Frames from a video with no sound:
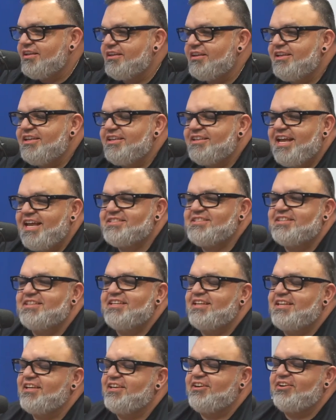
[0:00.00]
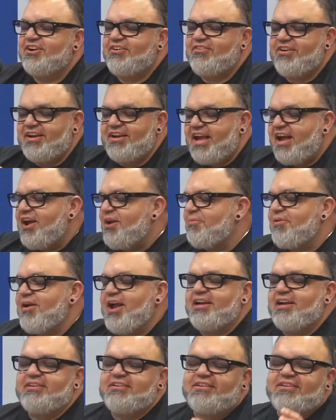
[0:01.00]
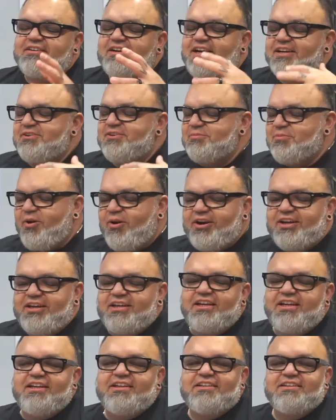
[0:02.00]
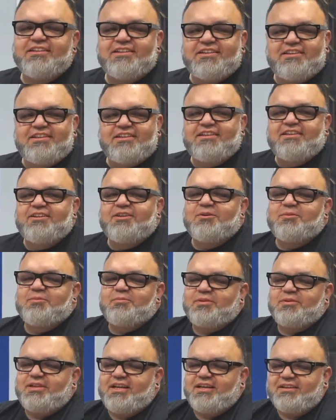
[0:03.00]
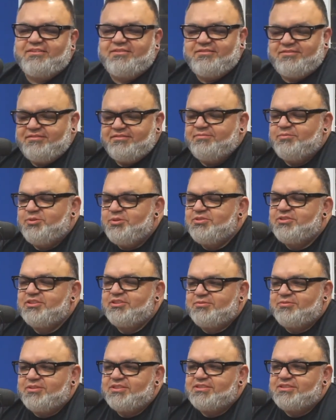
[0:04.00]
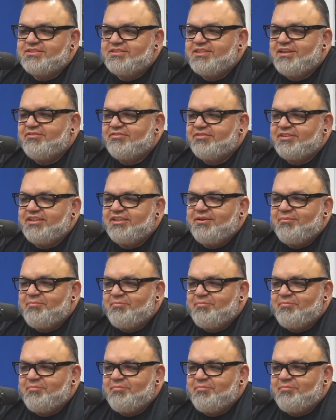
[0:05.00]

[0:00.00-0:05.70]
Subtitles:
that's the thing. Like you're a great chiropractor. I do marketing, but like music was definitely a big part